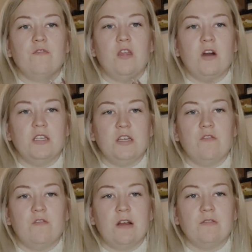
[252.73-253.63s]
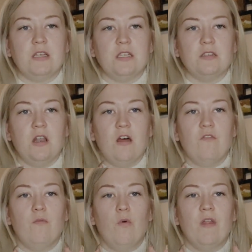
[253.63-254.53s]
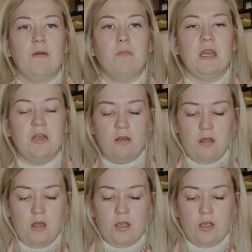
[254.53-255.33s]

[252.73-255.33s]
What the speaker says: the idea around these. I love what they mean.